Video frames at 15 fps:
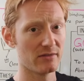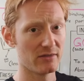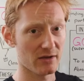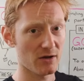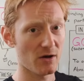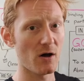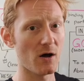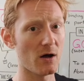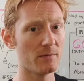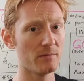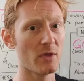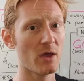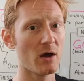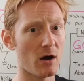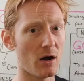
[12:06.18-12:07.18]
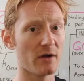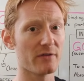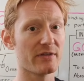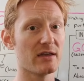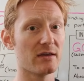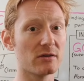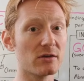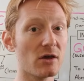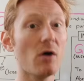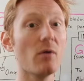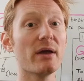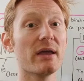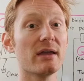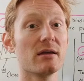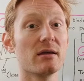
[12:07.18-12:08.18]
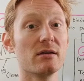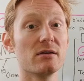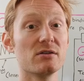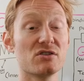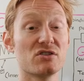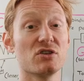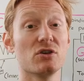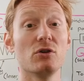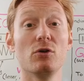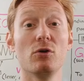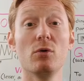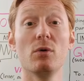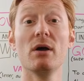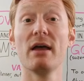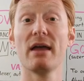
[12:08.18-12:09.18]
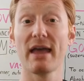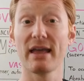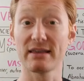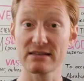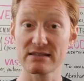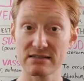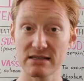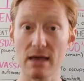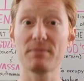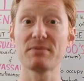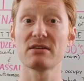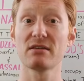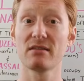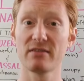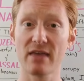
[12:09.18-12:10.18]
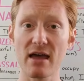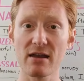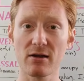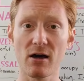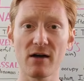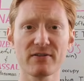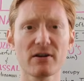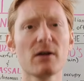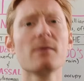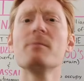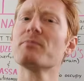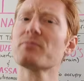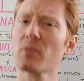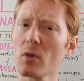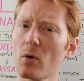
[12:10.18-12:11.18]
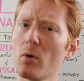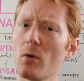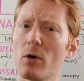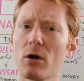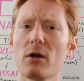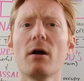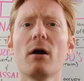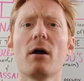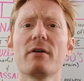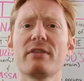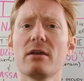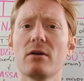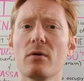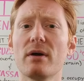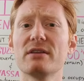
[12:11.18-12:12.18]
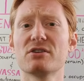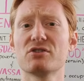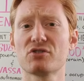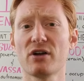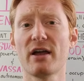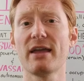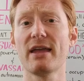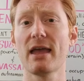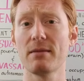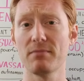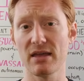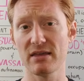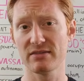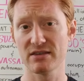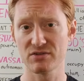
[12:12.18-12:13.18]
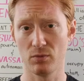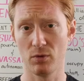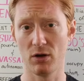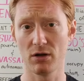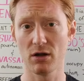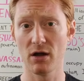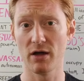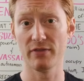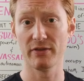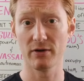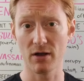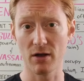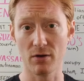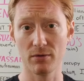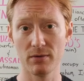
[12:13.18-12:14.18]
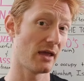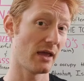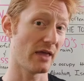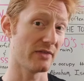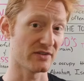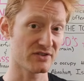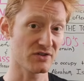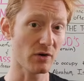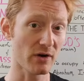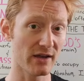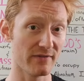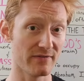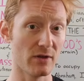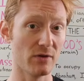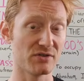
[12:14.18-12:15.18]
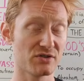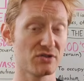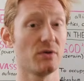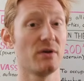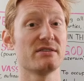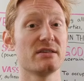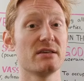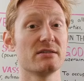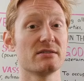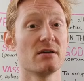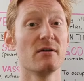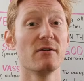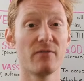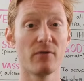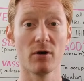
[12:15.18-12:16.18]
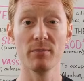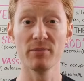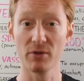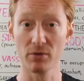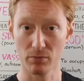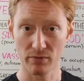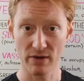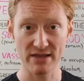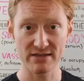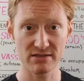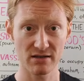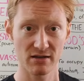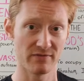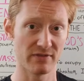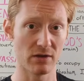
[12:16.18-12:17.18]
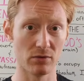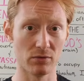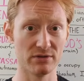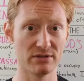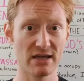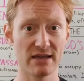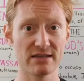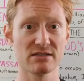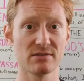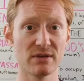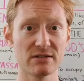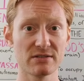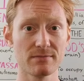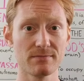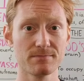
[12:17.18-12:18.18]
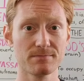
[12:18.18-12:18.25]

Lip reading: the call. Are they going to accept that offer, or are they going to try and make this work on their own? And the story of those choices form the rest of the Old Testament.